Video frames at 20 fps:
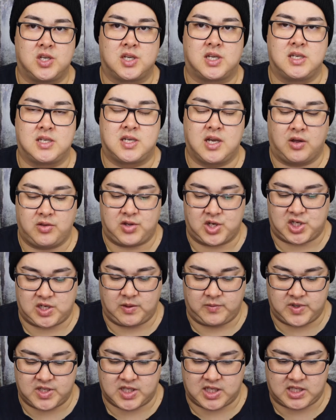can tell the
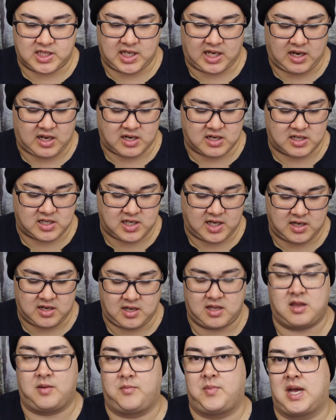shimmer's are 10 out of 10
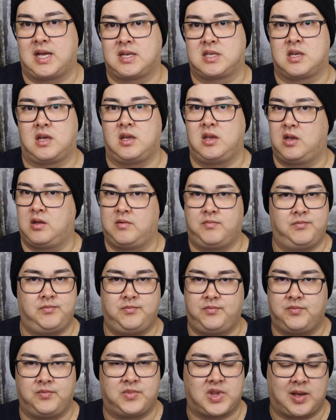and the matte's
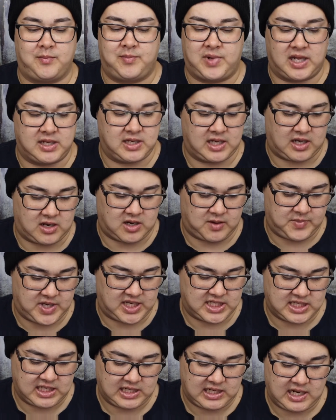they blend out
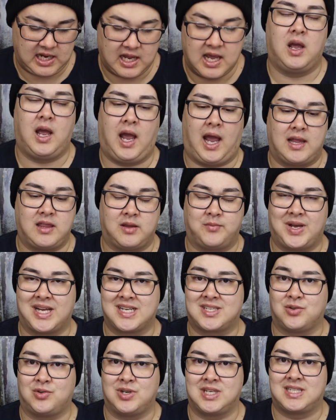amazingly, and the mats
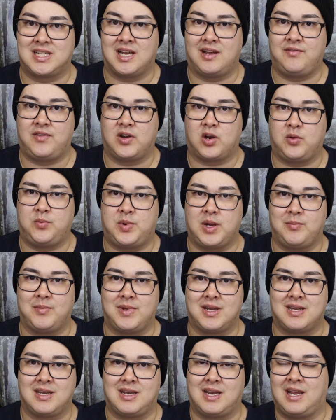always stay very
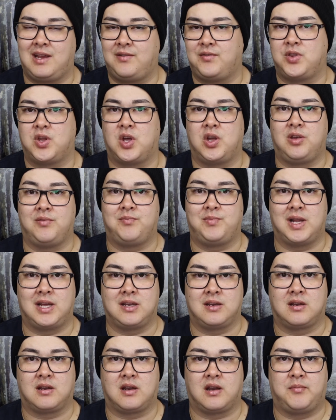pigmented. Even though you
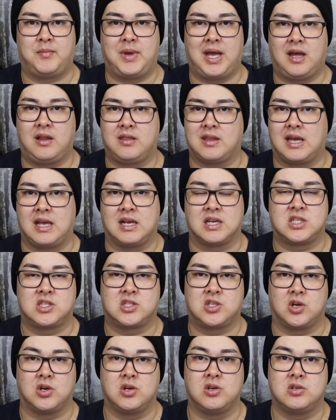blended them out, they are so,
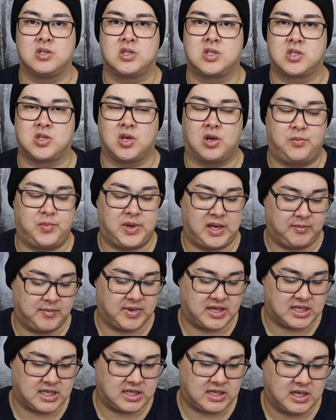so
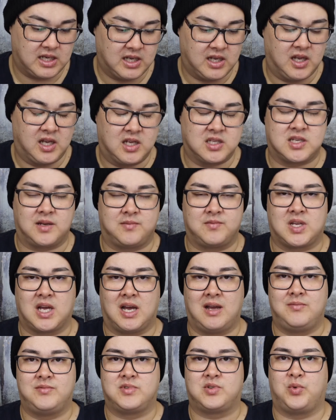pigmented.
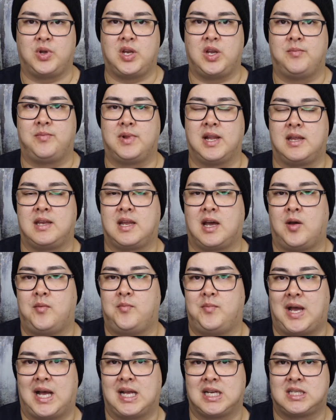Sometimes when you blend out
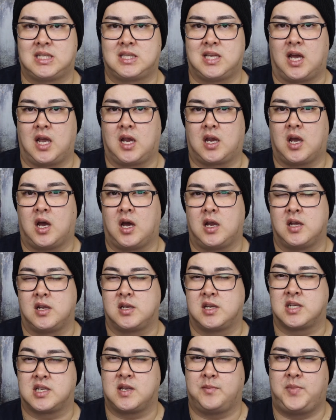mats, they kind of
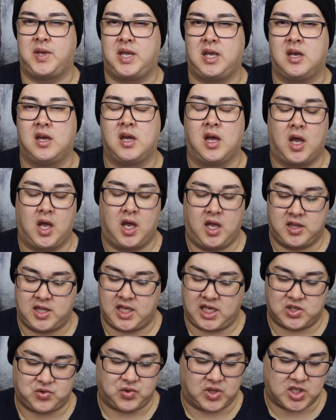disappear.
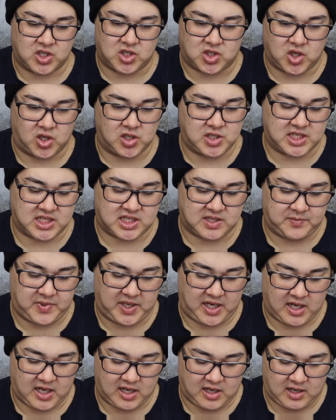These ones don't
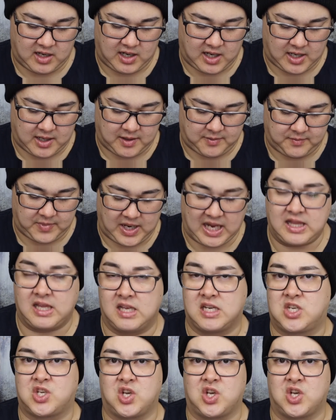disappear, um, and they're so